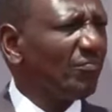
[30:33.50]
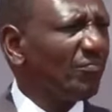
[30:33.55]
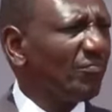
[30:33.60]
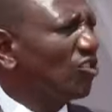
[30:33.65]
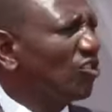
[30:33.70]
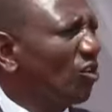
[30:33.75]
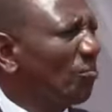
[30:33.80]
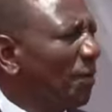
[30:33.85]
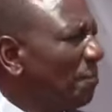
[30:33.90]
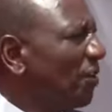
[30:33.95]

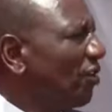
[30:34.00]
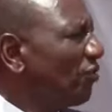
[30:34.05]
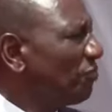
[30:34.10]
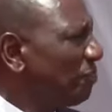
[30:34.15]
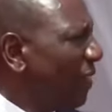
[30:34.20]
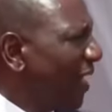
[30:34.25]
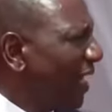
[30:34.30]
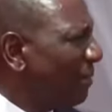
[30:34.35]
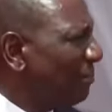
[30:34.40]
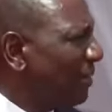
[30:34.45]
your Member
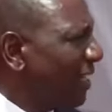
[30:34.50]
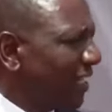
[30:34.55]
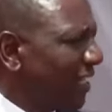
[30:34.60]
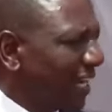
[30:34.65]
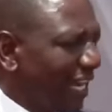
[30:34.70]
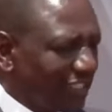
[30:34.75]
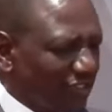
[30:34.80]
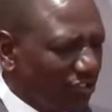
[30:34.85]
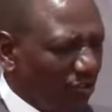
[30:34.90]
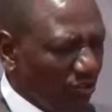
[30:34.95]
of Parliament
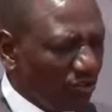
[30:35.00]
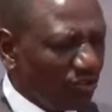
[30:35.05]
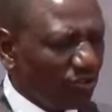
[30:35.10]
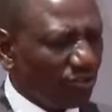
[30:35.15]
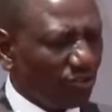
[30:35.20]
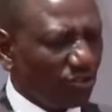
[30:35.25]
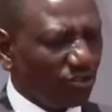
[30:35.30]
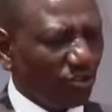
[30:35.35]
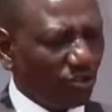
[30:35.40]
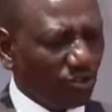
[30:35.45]
has
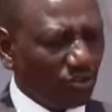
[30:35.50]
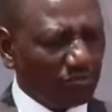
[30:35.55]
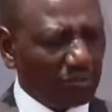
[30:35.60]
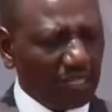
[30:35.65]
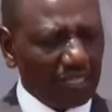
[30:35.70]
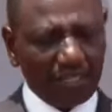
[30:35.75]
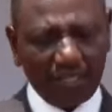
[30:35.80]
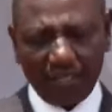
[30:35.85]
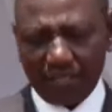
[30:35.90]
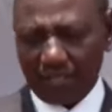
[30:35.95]
also told
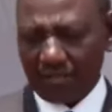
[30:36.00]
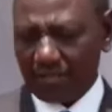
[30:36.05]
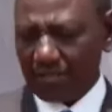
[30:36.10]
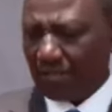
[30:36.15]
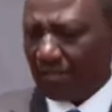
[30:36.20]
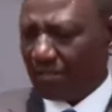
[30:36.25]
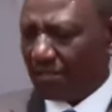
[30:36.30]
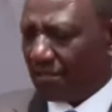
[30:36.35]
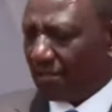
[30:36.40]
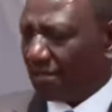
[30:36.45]
me
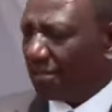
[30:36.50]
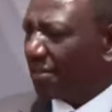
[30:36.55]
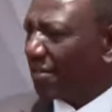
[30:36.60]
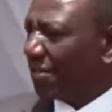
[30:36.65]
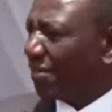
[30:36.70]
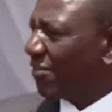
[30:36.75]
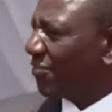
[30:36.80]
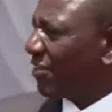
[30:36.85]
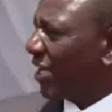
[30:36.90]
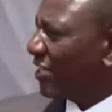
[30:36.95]

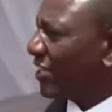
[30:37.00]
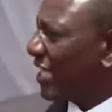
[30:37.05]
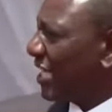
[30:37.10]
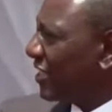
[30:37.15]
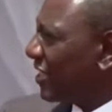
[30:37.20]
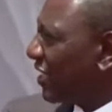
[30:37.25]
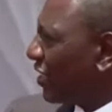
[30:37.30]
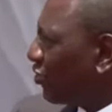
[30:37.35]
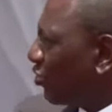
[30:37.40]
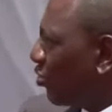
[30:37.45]
that
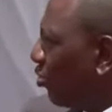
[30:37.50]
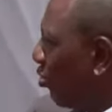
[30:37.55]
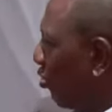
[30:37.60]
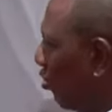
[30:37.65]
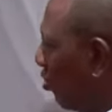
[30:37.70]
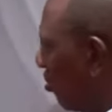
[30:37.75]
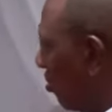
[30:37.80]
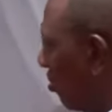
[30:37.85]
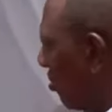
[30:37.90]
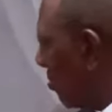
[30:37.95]
there is a
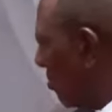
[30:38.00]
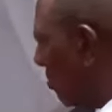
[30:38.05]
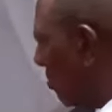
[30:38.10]
school.